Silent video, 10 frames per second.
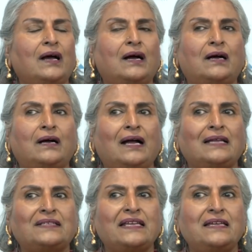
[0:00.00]

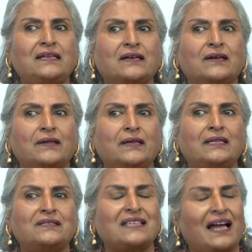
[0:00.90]
I think
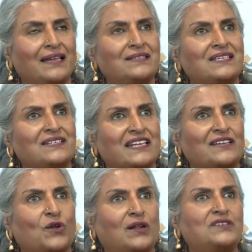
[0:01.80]
in science and
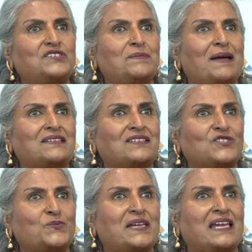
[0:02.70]
technology
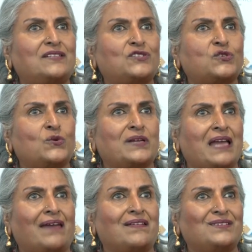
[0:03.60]
matters, we get so
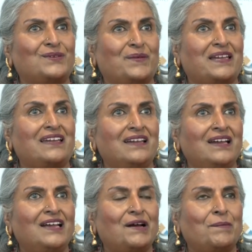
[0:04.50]
carried away
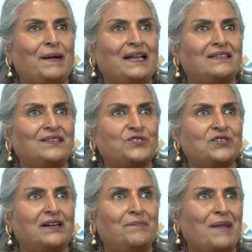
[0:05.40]
by the
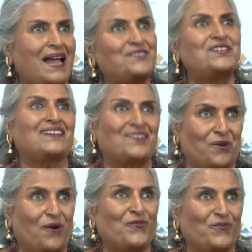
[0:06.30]
sheer magic
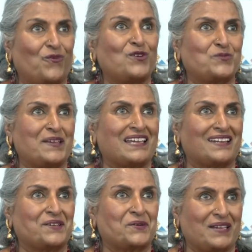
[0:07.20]
of what we
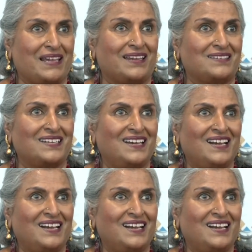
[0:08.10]
can create